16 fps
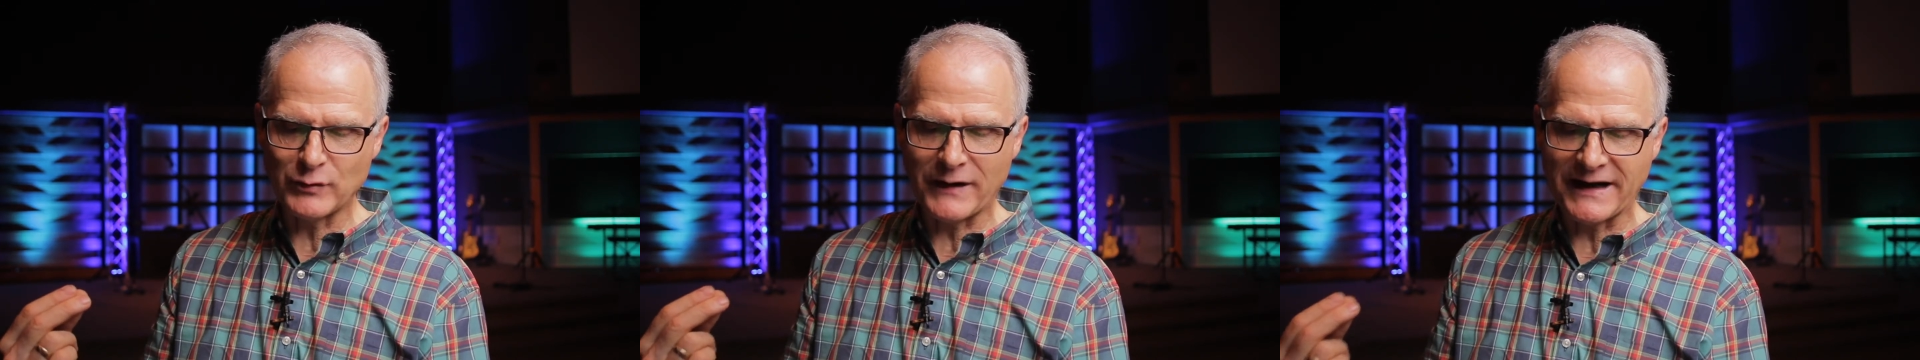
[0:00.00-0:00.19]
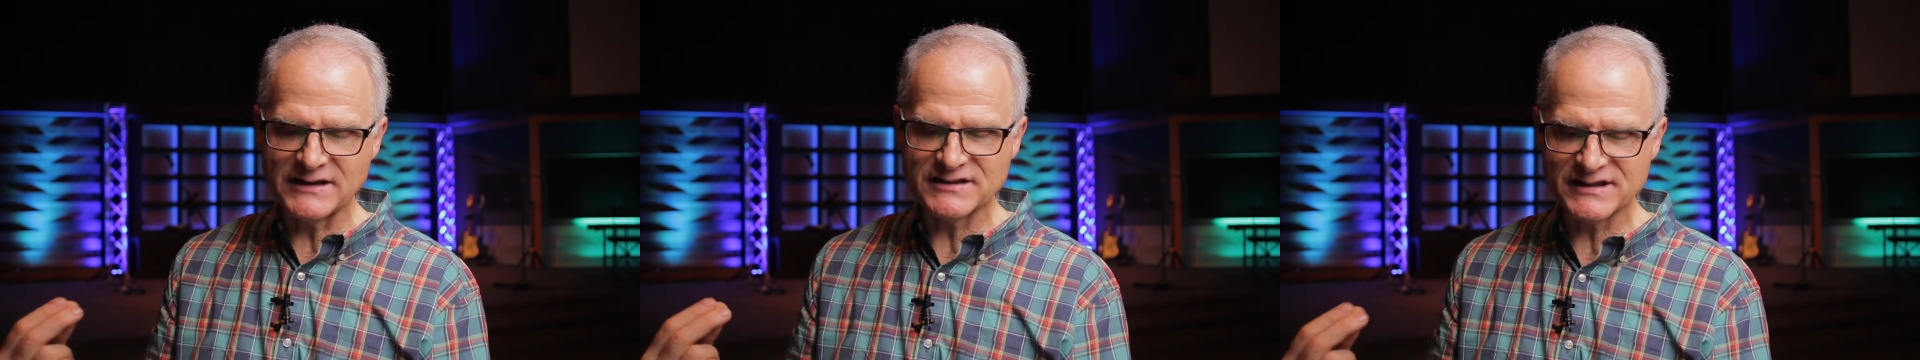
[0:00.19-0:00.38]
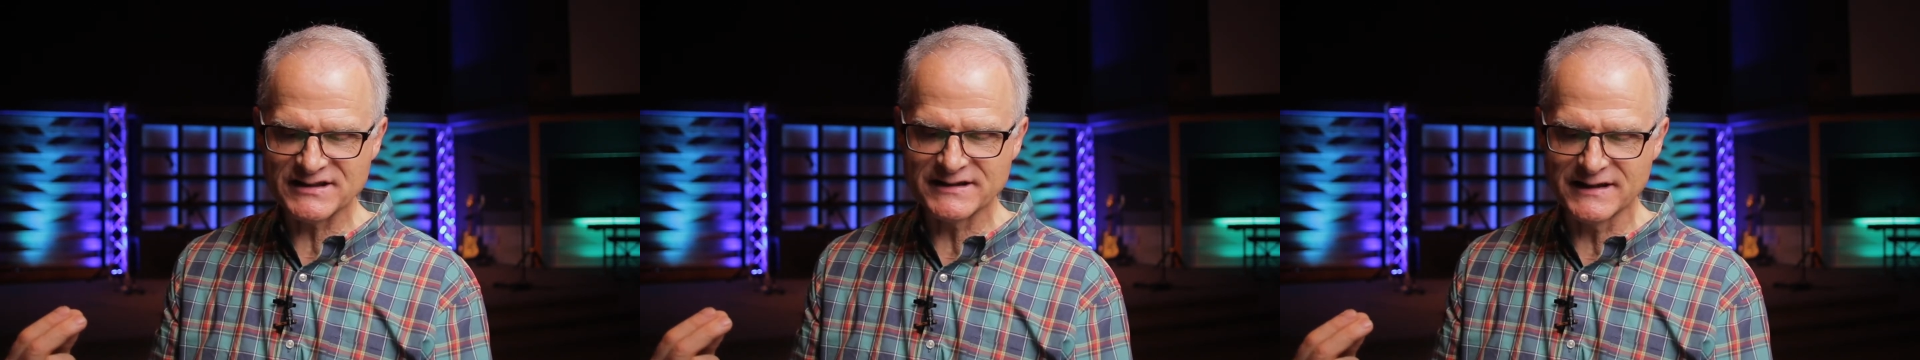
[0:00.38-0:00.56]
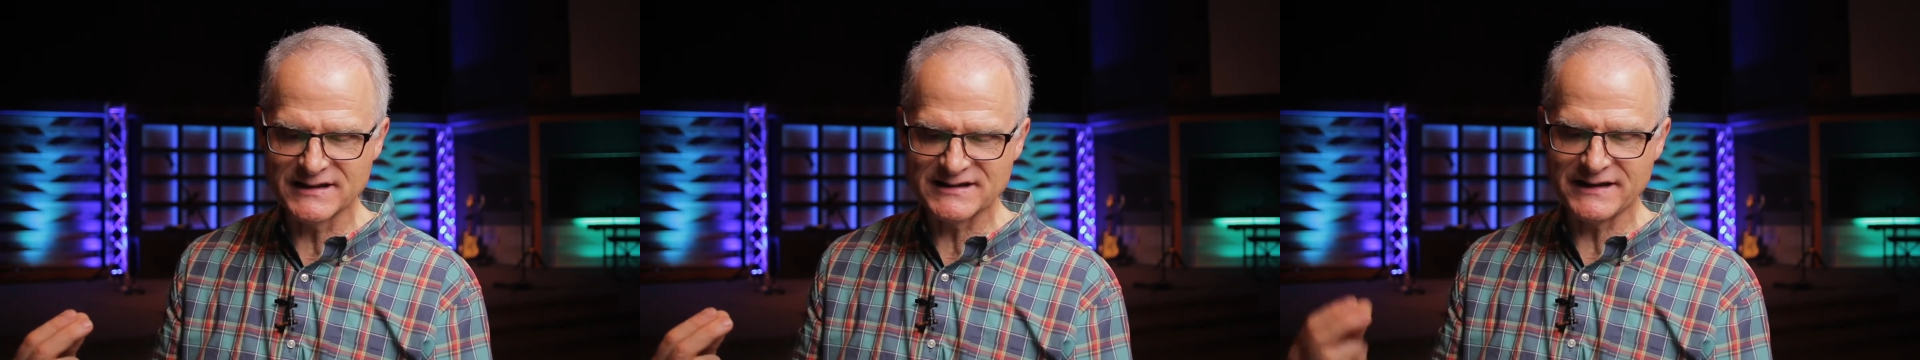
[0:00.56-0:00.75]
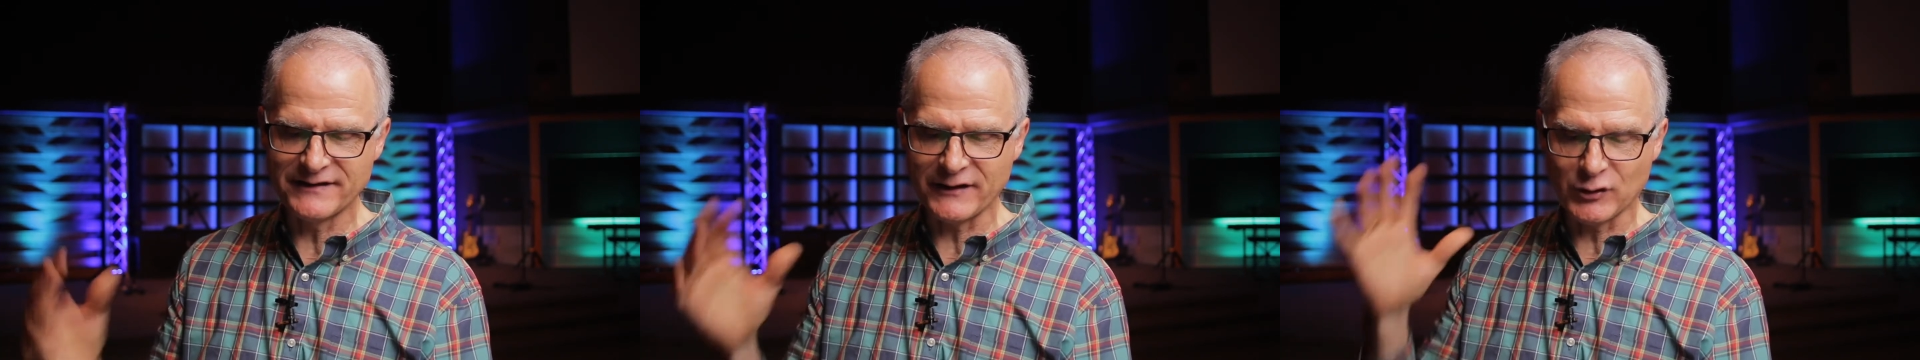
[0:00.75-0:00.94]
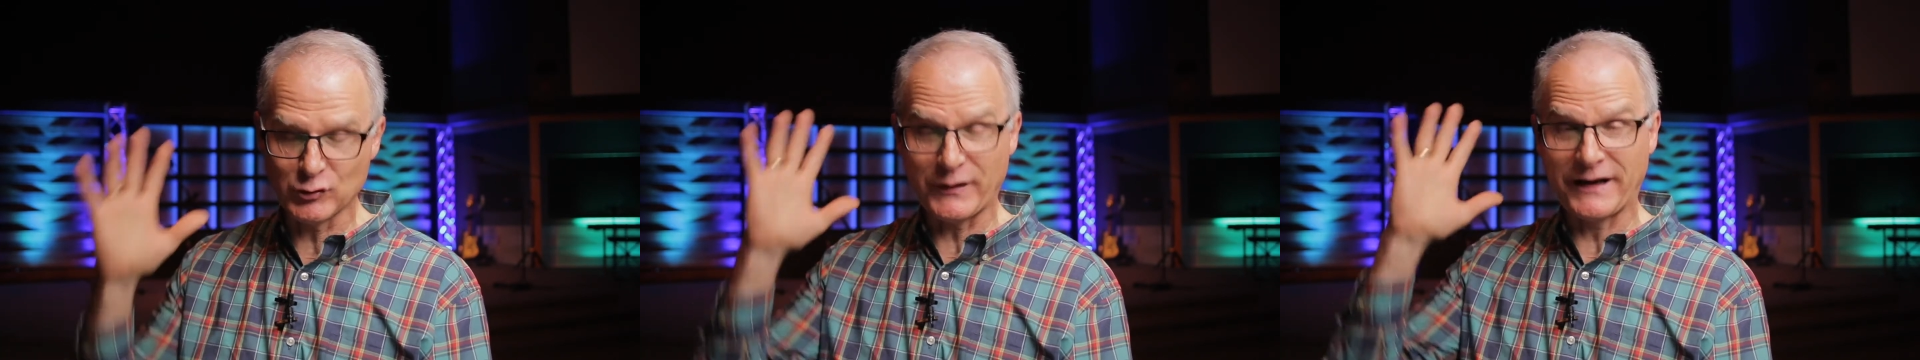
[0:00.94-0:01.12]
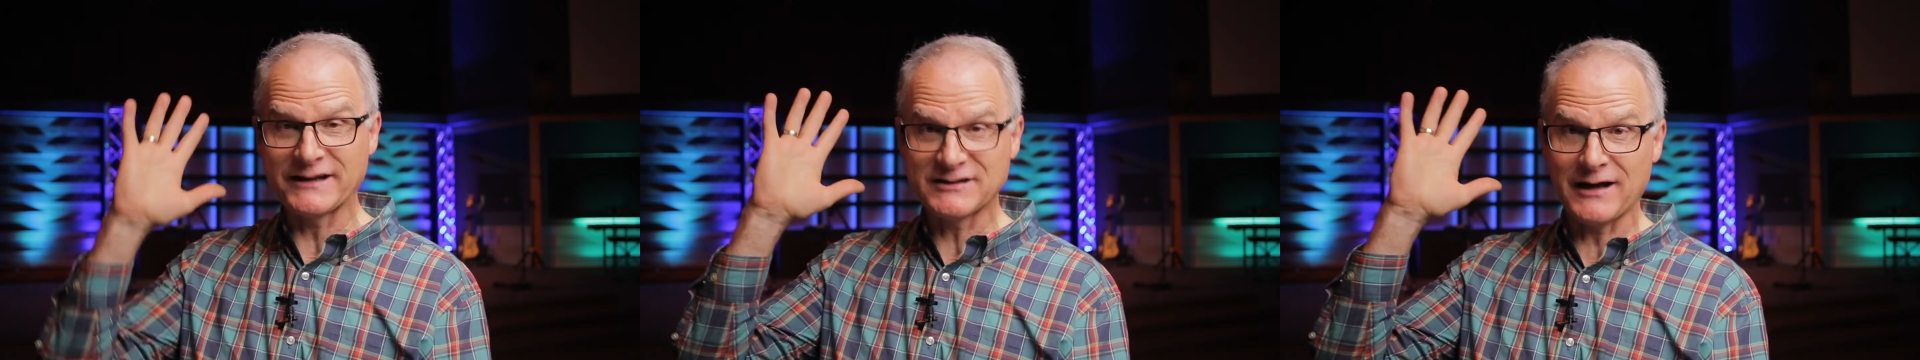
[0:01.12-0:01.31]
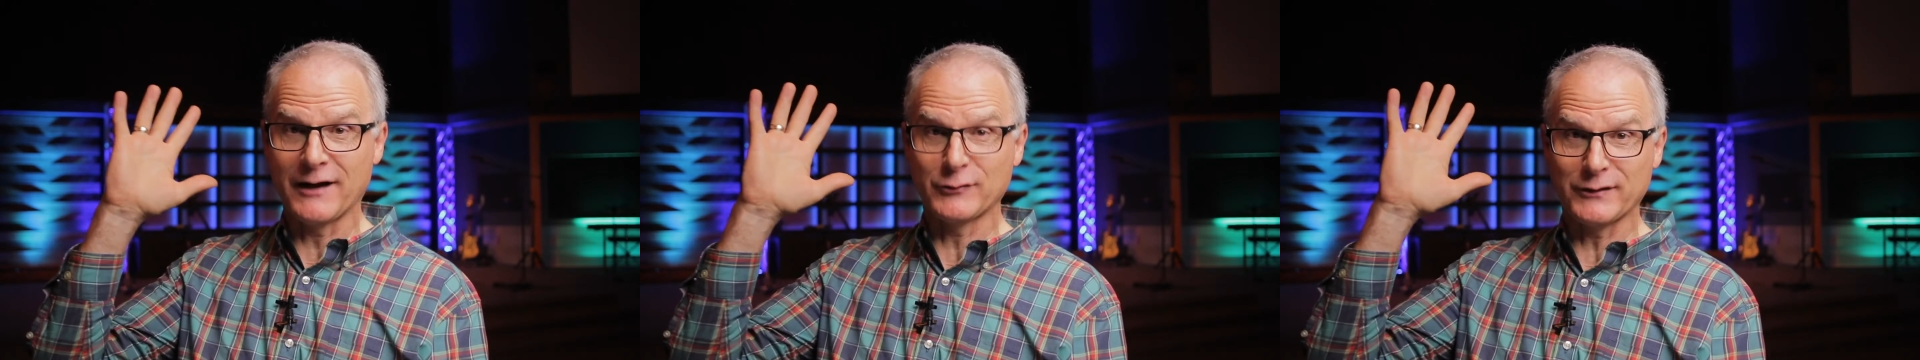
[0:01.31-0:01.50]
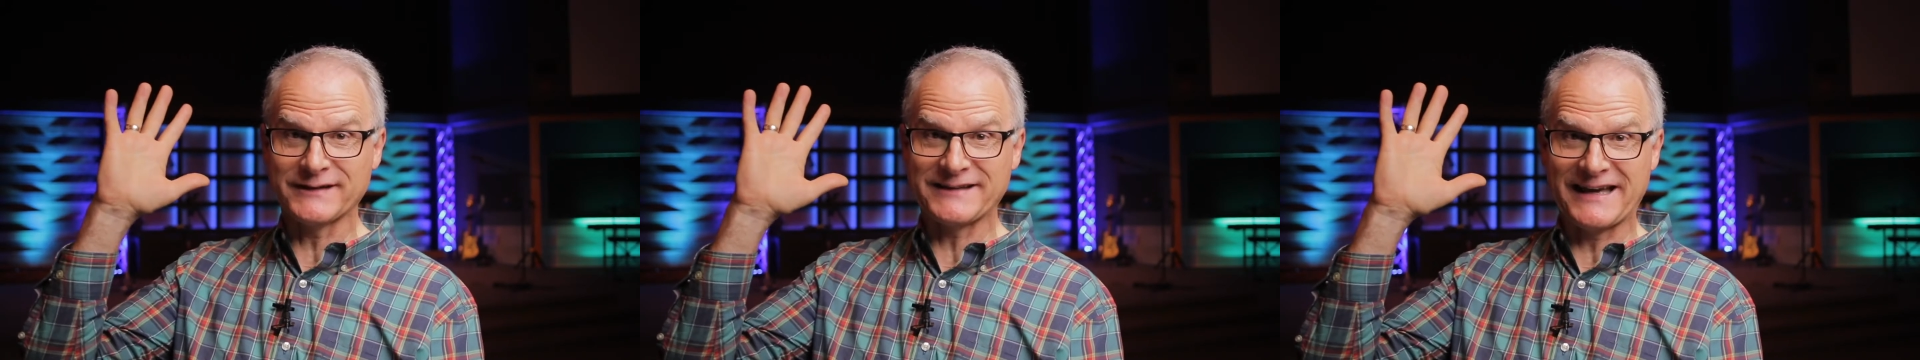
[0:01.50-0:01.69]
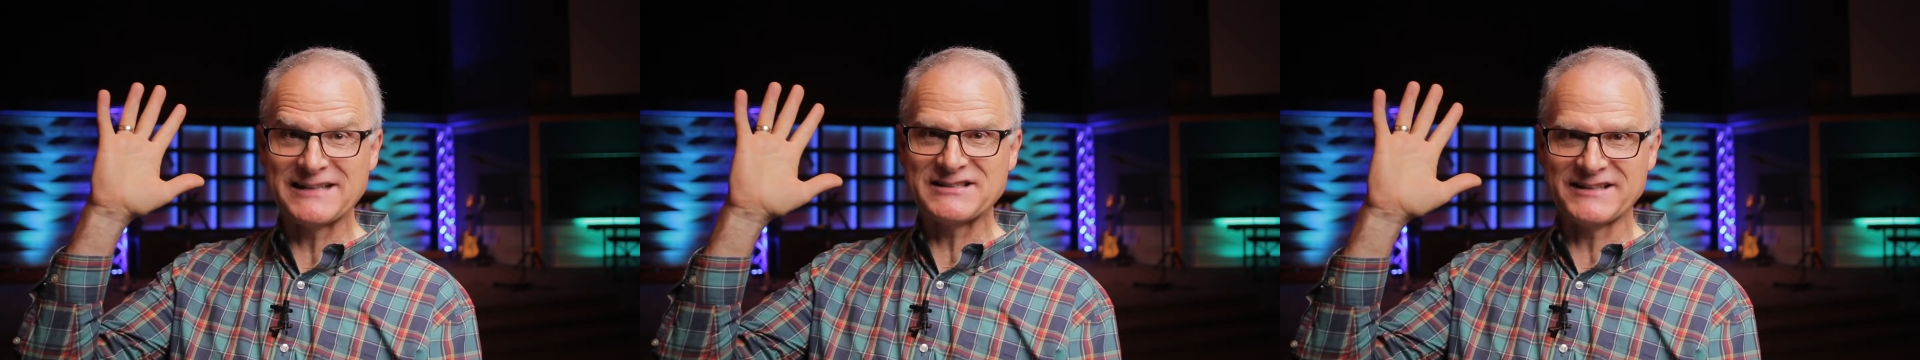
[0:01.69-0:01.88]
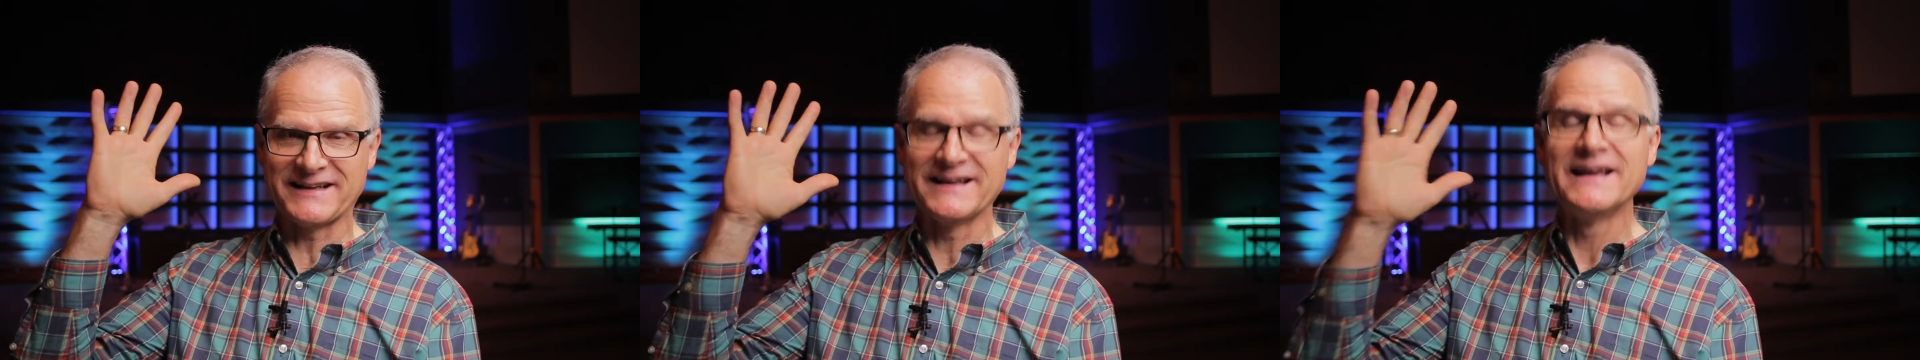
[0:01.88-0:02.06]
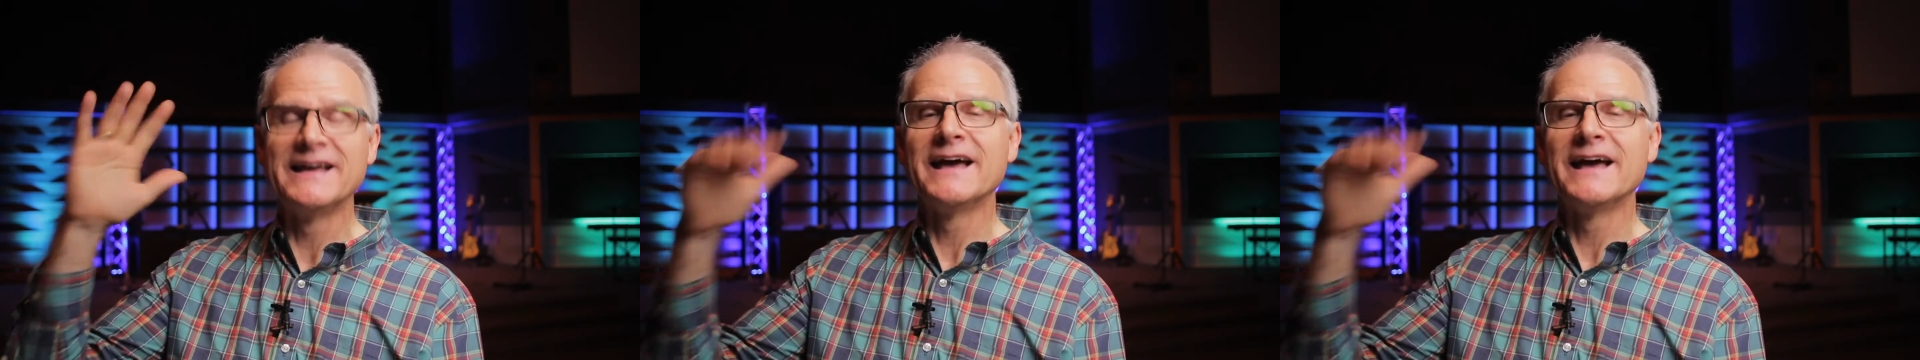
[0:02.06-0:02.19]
righteousness in the great congregation.